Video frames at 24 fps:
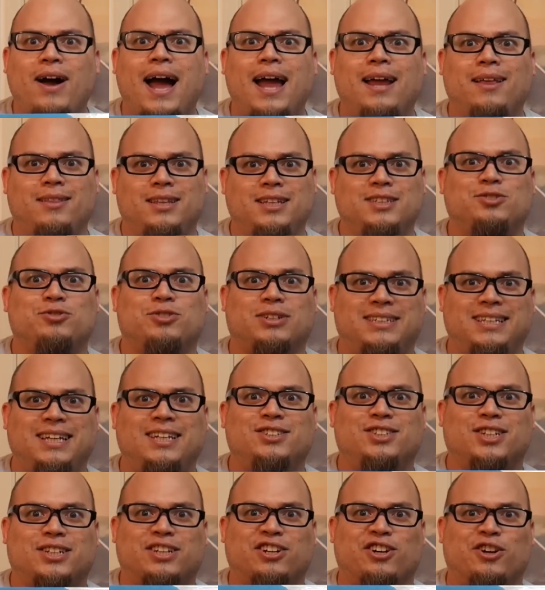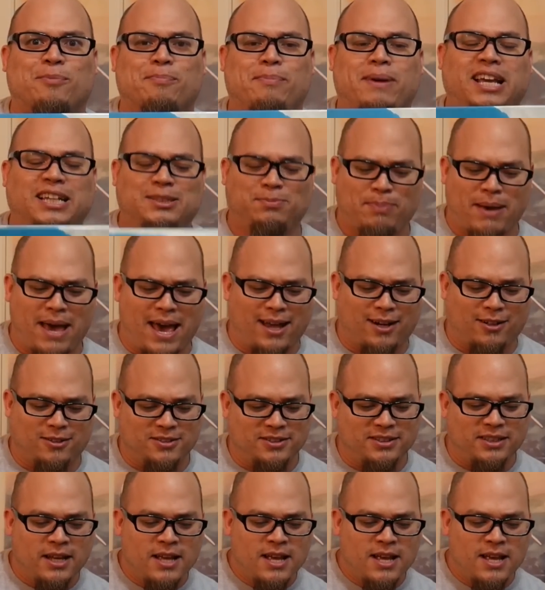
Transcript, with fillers: highly strategic turn-based battles.